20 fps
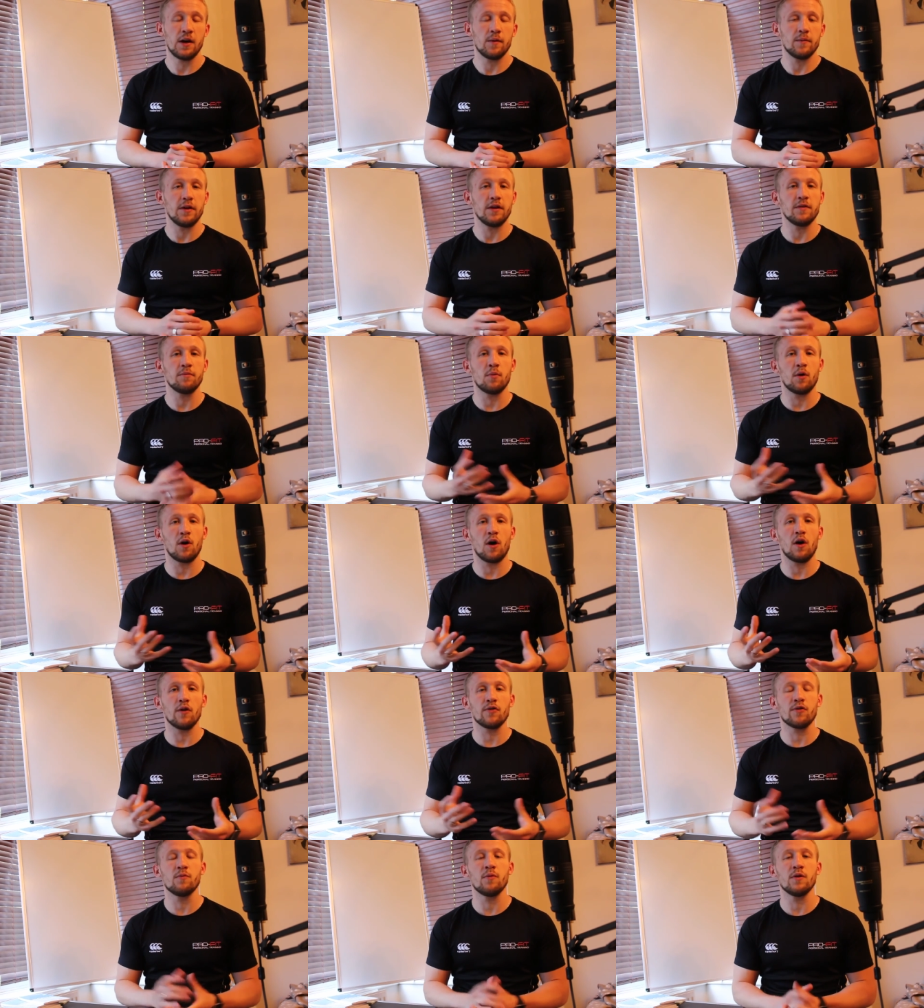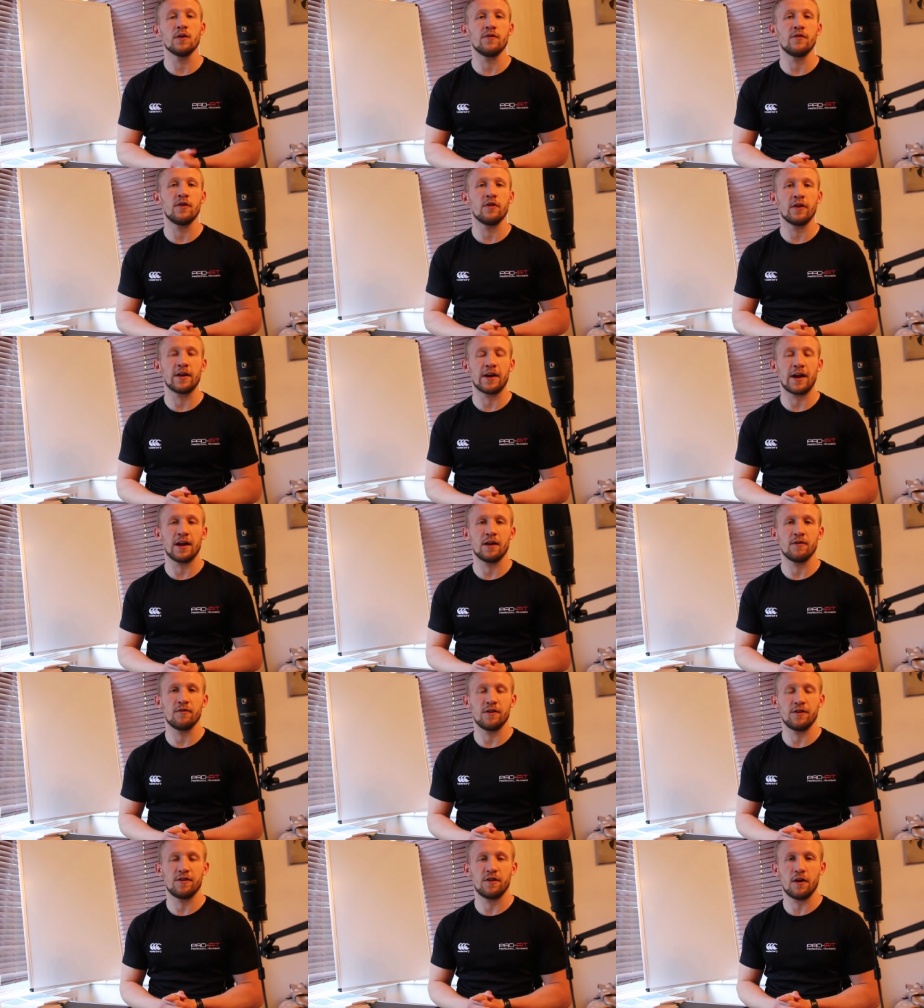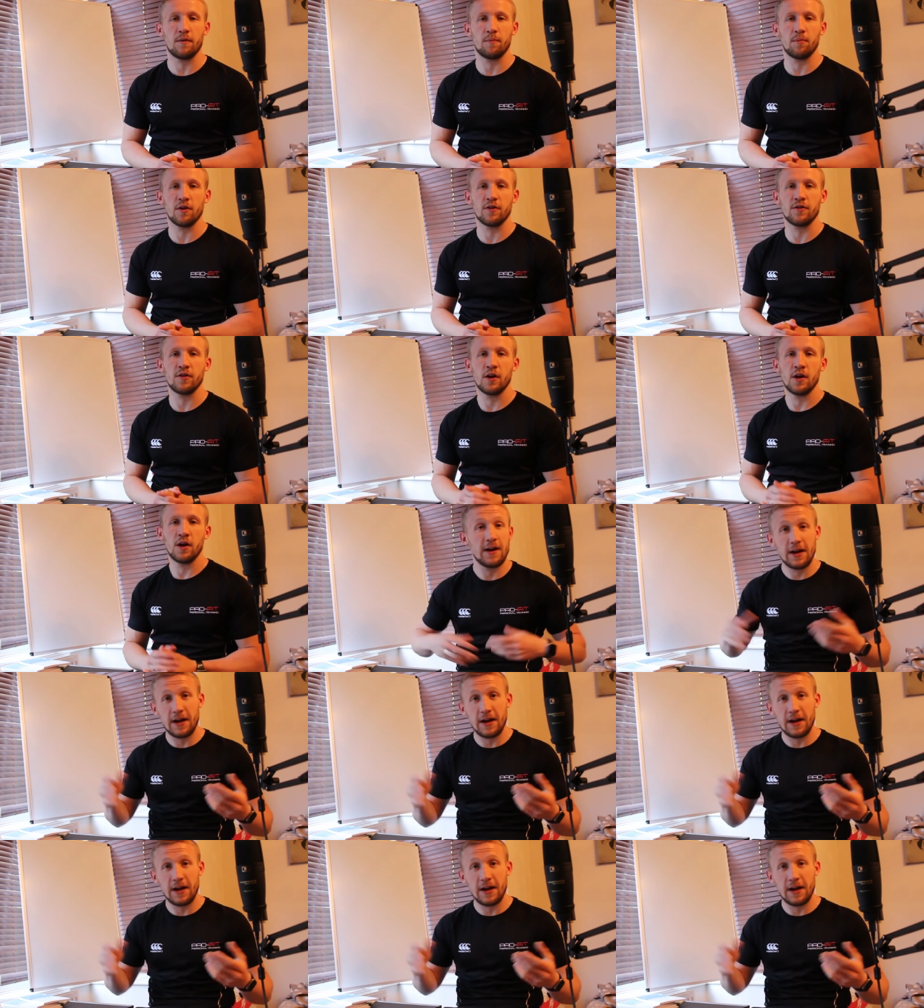but it's more optimal if you're in a calorie surplus.